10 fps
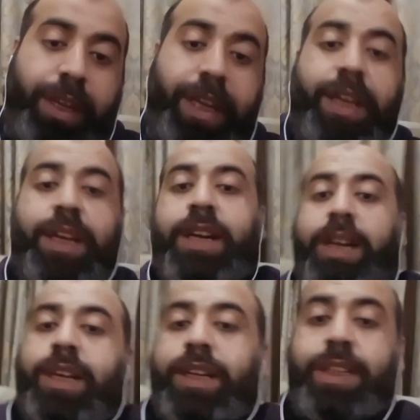He
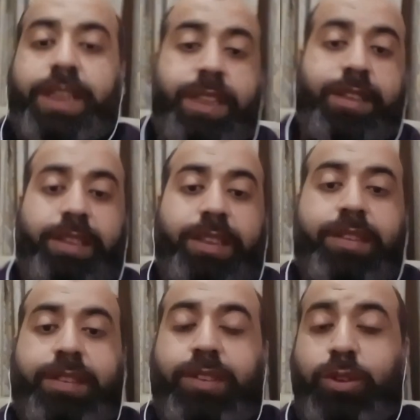didn't
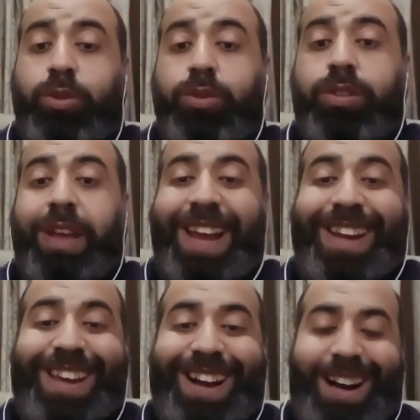use
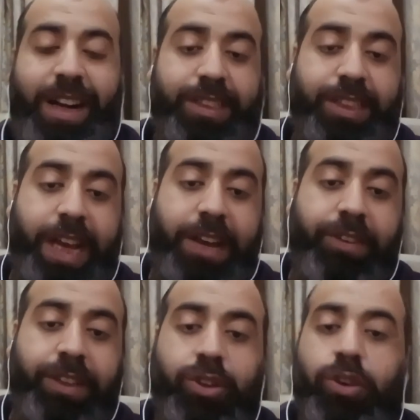any harsh
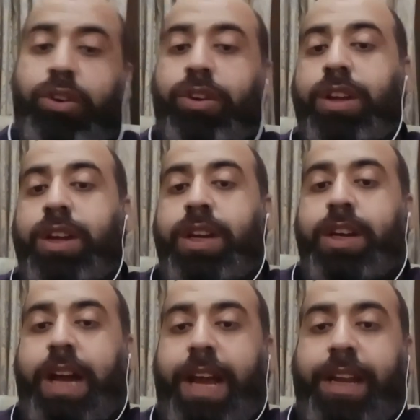language or
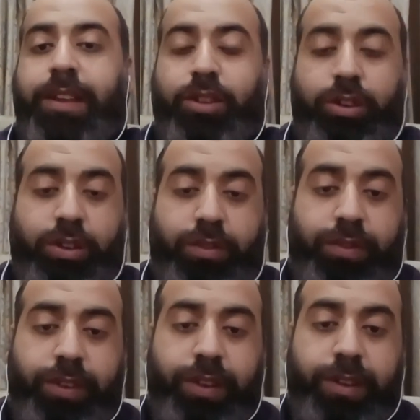any sort of
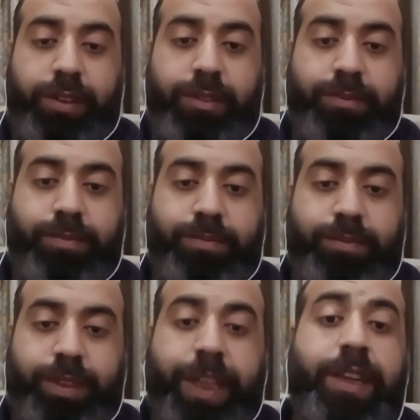
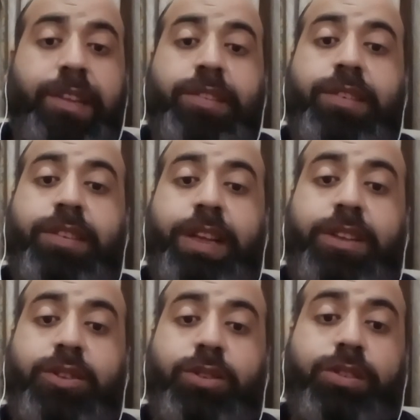signals
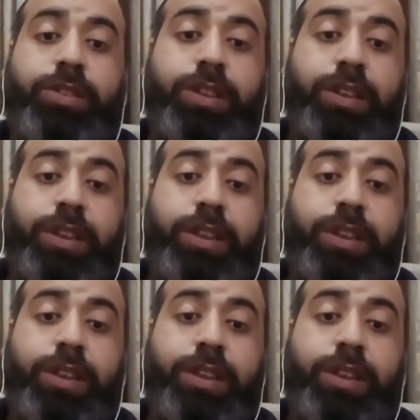sent to its